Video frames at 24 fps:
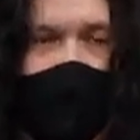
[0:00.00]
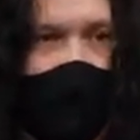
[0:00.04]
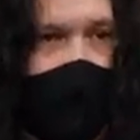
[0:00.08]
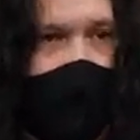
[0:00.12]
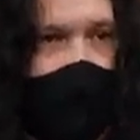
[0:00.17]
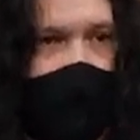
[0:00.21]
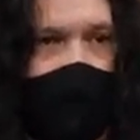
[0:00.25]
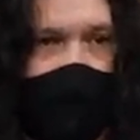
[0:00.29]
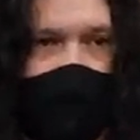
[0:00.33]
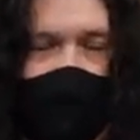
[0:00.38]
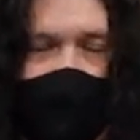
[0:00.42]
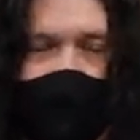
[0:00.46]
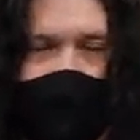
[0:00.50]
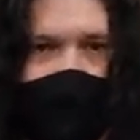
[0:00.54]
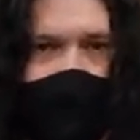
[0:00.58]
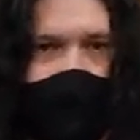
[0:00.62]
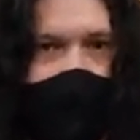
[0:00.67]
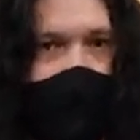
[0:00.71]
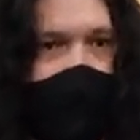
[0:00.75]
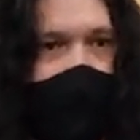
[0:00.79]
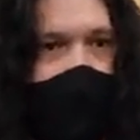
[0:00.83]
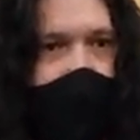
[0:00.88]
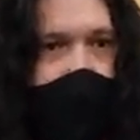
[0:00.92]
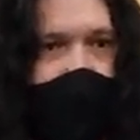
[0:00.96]
And my, my
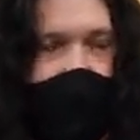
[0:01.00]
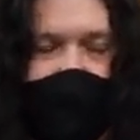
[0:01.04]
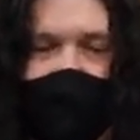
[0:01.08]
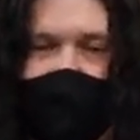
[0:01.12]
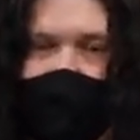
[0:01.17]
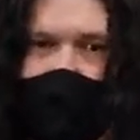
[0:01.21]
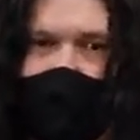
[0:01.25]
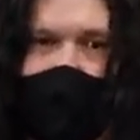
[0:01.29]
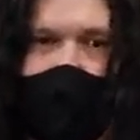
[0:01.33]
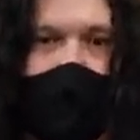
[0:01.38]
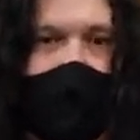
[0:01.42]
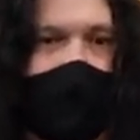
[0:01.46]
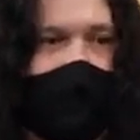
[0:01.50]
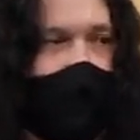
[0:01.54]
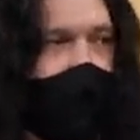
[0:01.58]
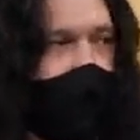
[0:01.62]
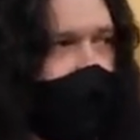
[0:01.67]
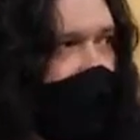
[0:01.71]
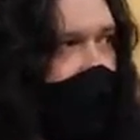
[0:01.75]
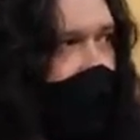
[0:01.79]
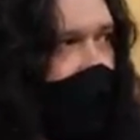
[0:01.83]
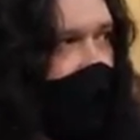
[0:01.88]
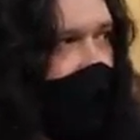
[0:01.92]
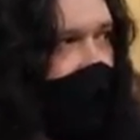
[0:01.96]
friend Benny somehow
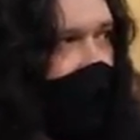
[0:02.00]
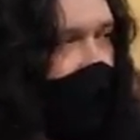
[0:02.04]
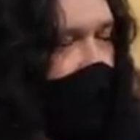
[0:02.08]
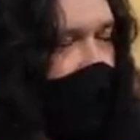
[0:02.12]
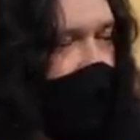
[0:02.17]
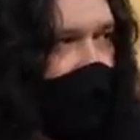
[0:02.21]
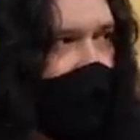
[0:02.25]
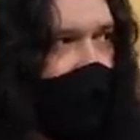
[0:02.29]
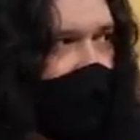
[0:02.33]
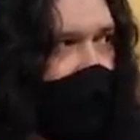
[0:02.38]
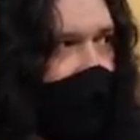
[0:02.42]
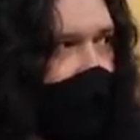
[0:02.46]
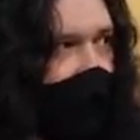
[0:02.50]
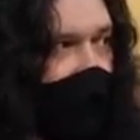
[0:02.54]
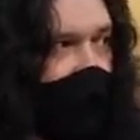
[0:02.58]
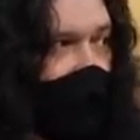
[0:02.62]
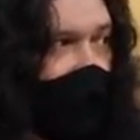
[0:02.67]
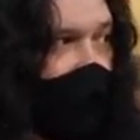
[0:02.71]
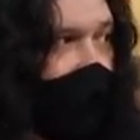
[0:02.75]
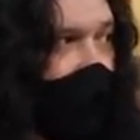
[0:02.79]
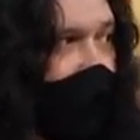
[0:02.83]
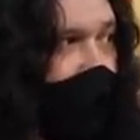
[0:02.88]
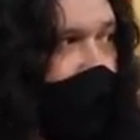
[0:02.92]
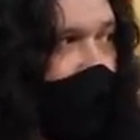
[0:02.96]
put that together. I don't
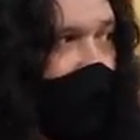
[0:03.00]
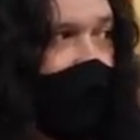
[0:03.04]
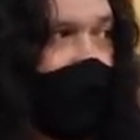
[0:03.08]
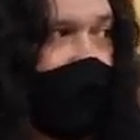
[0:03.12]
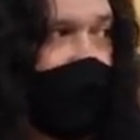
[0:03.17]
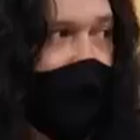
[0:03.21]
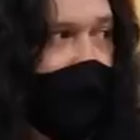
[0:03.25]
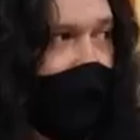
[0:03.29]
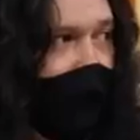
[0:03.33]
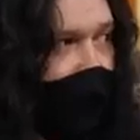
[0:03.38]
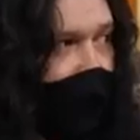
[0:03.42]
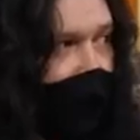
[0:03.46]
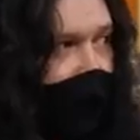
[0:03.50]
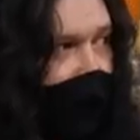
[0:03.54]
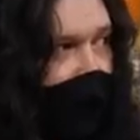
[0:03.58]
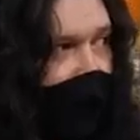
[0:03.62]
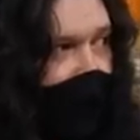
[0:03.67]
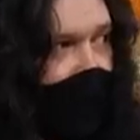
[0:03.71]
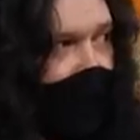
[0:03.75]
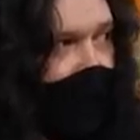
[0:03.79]
know how, but he did it.